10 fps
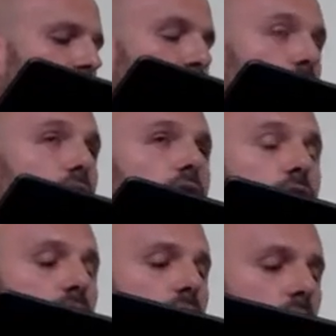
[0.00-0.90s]
You're
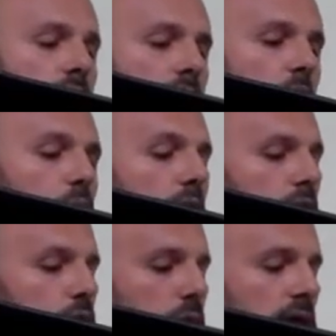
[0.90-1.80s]
you, and we're
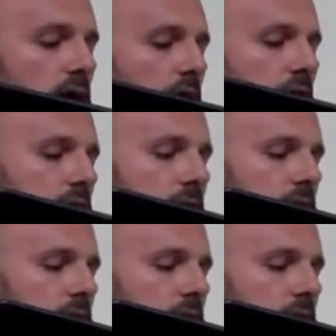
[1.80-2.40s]
who we are.